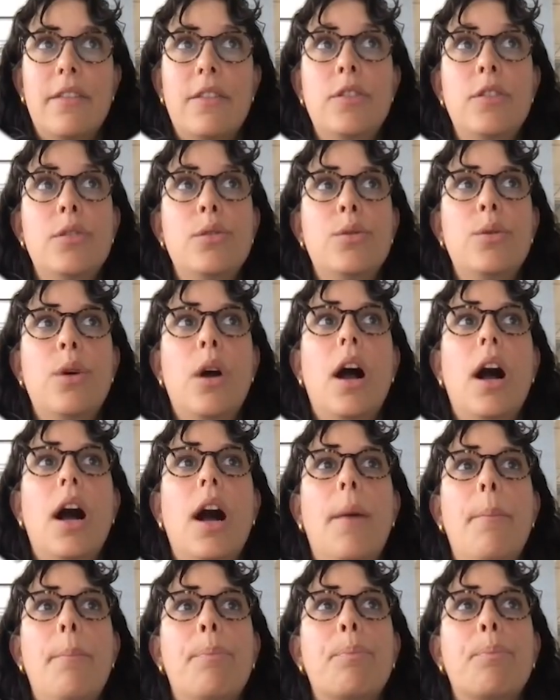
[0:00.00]

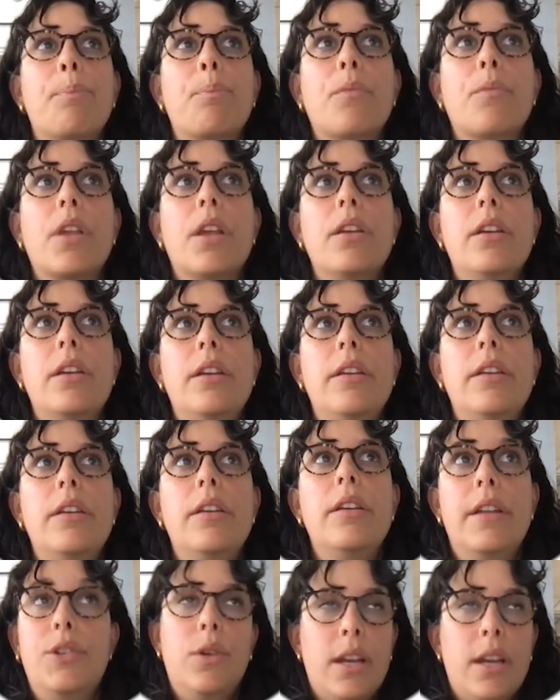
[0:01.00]
to
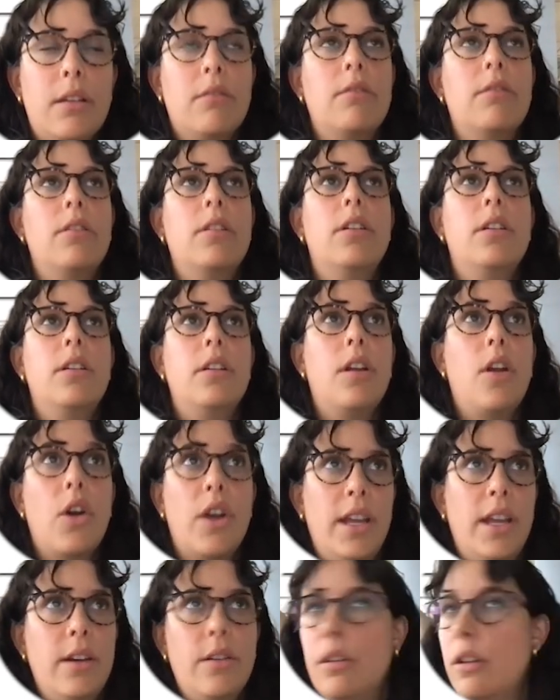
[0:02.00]
that you can
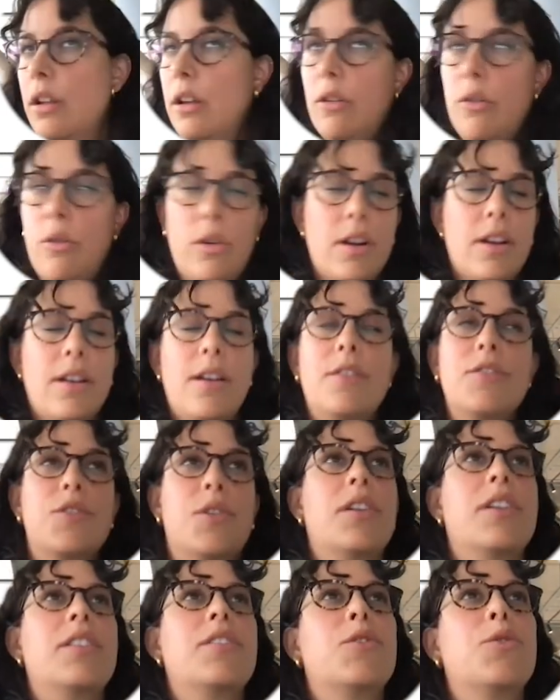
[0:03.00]
log in
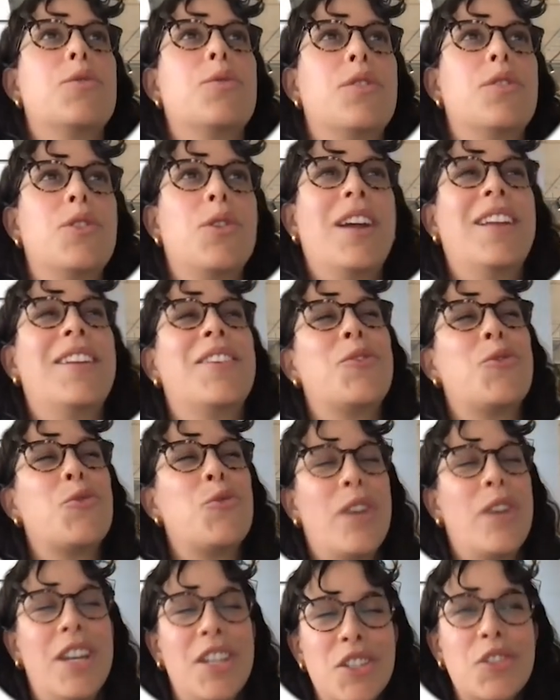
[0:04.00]
you can
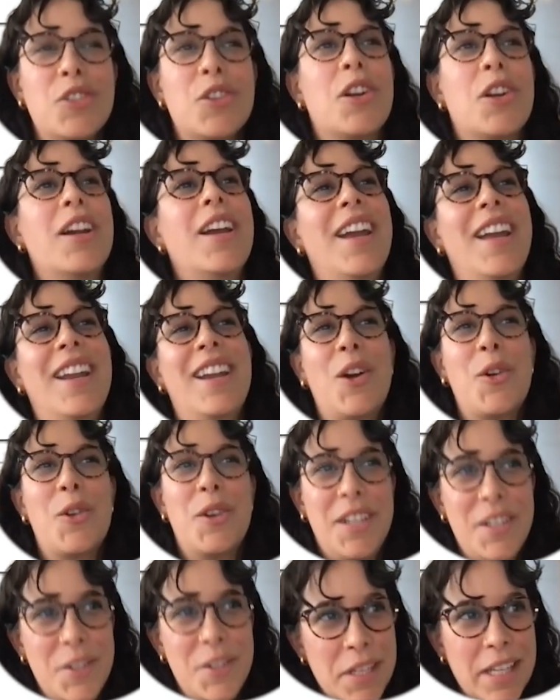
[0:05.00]
register in our
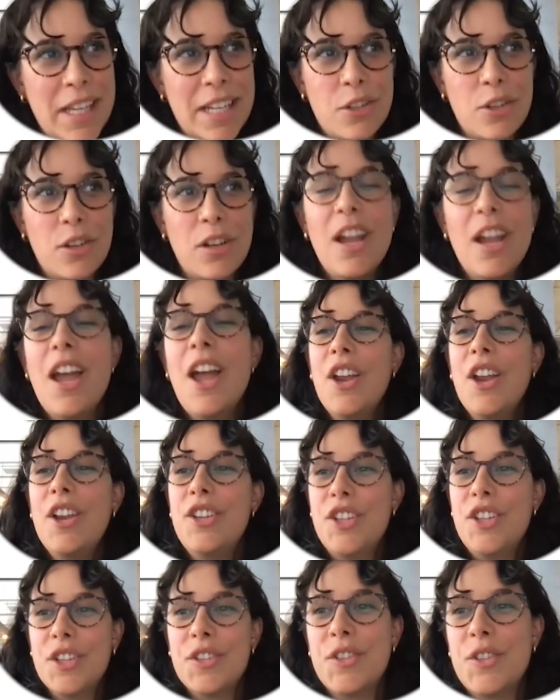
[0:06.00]
newsletter
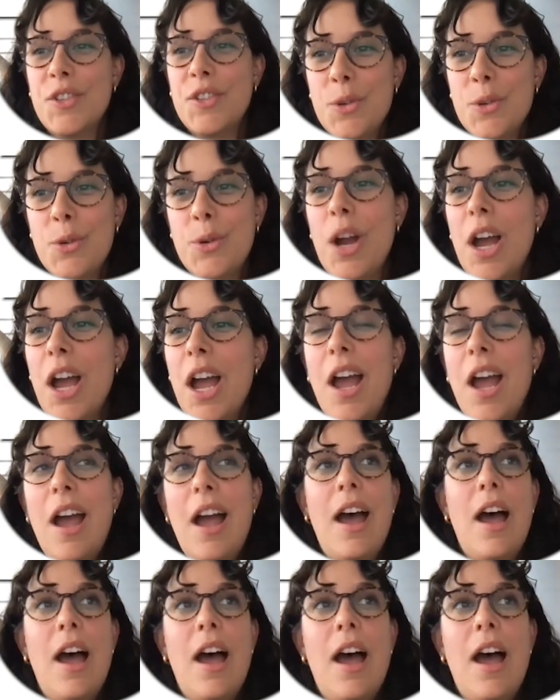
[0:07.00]
just to
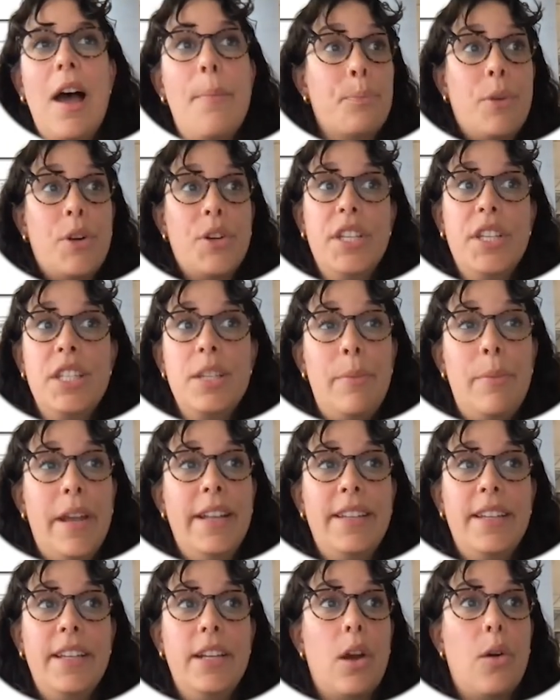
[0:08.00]

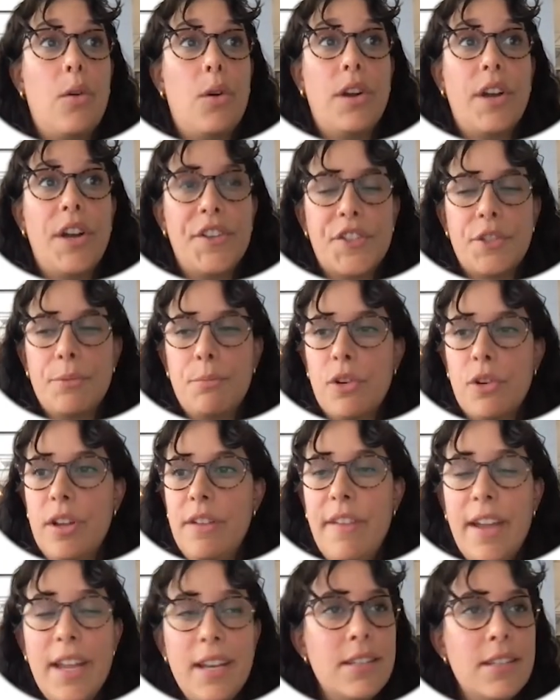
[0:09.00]
participate in our customer
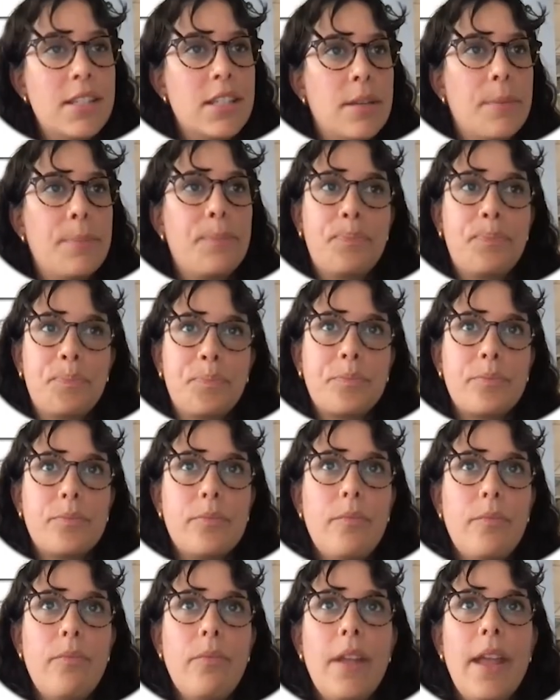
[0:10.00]
events.
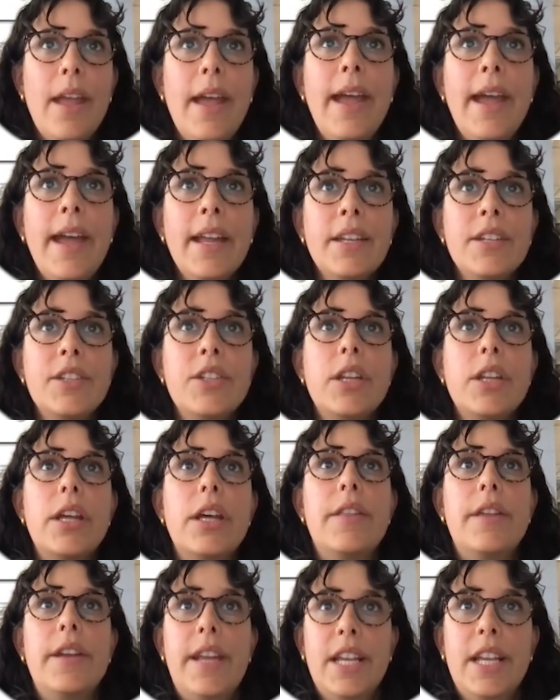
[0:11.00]
And
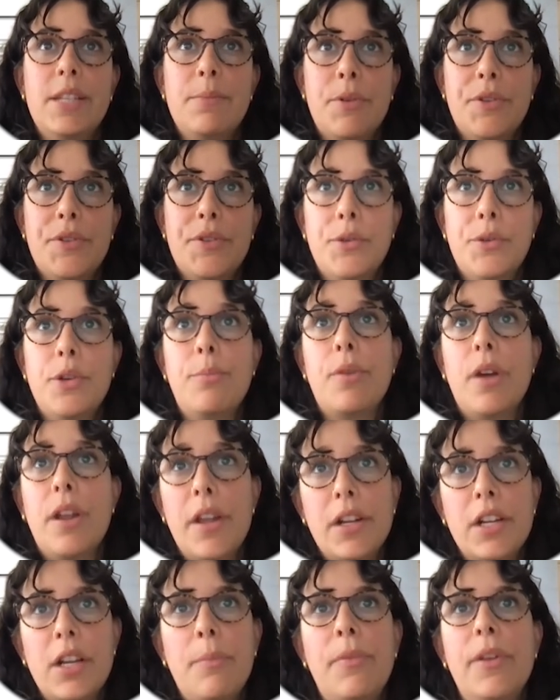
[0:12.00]
the next Personio
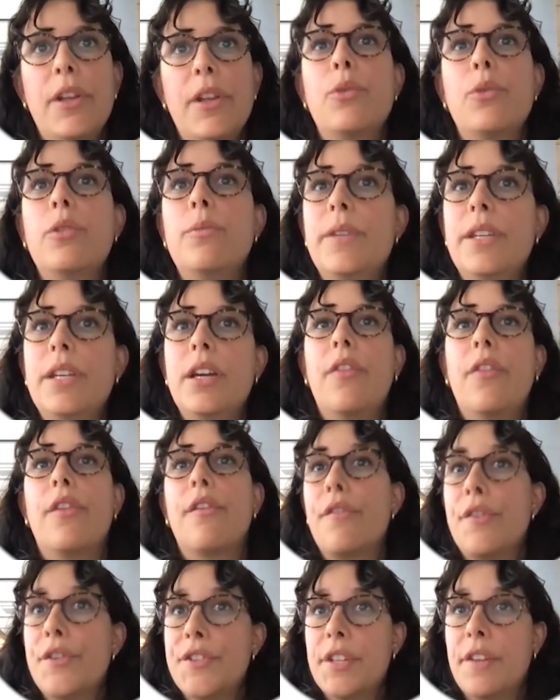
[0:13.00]
product update will be on the
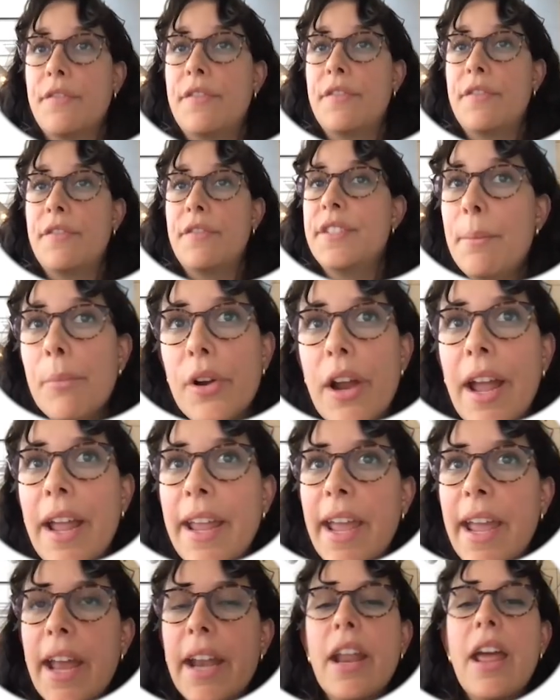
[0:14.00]
1st of December,
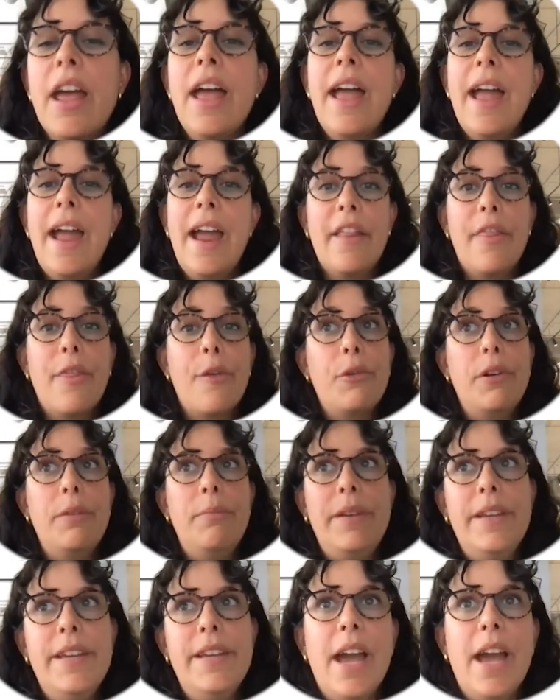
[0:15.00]
again at 3
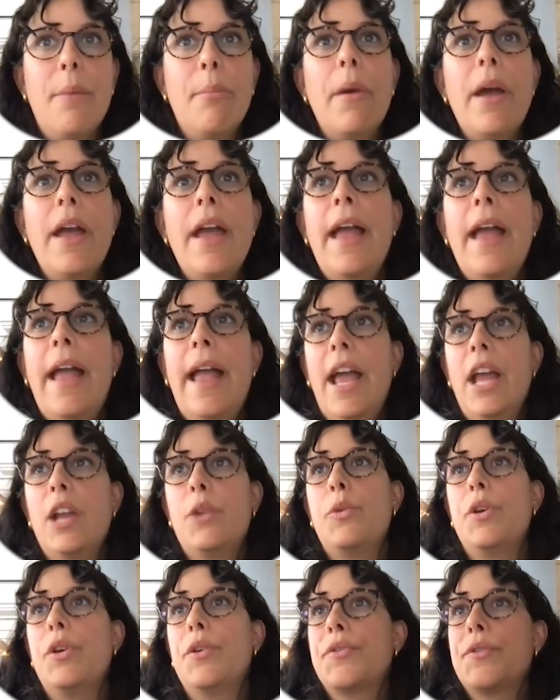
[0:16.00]
p.m.
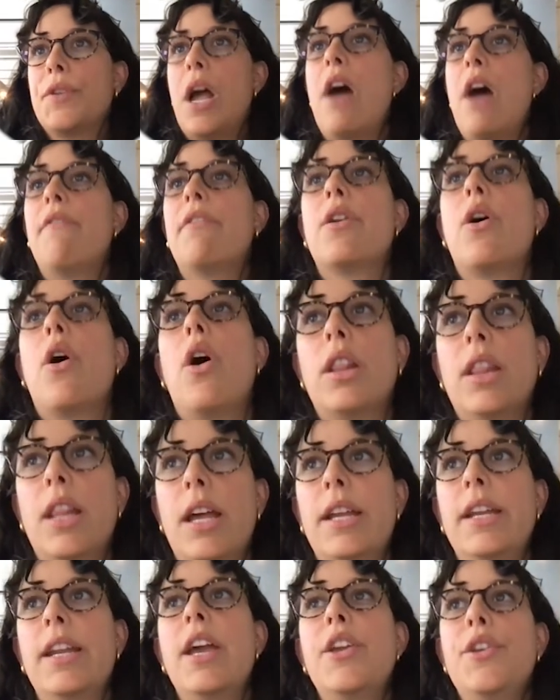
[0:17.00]
And we also have an
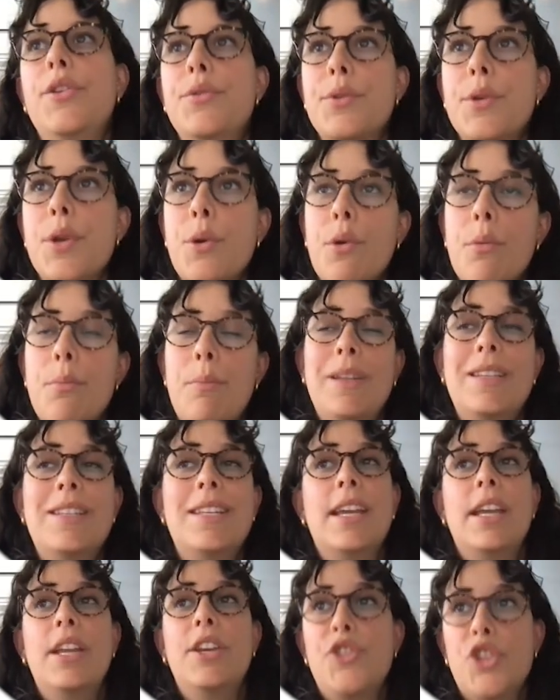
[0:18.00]
online user group
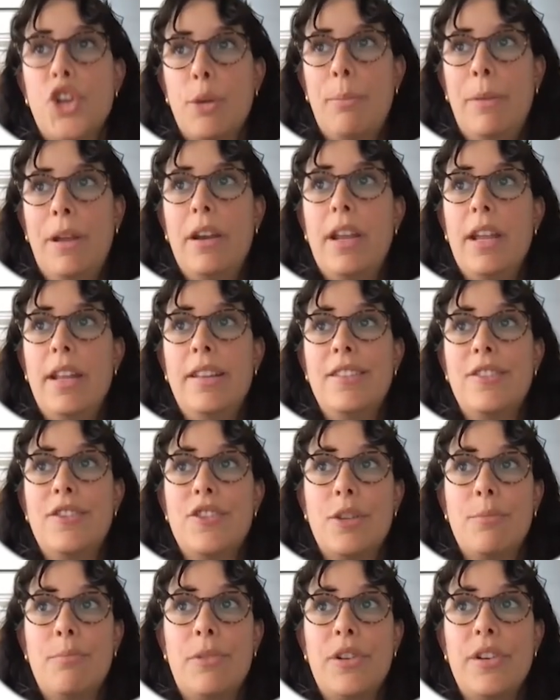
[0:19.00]
meeting in German in
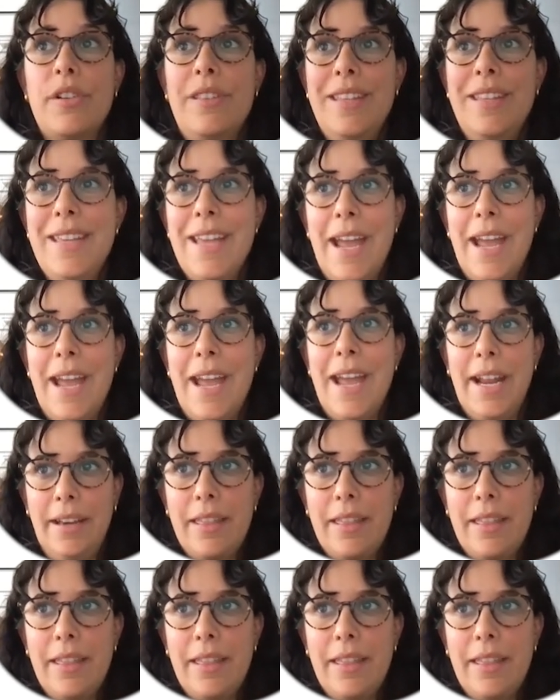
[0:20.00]
December the 8th.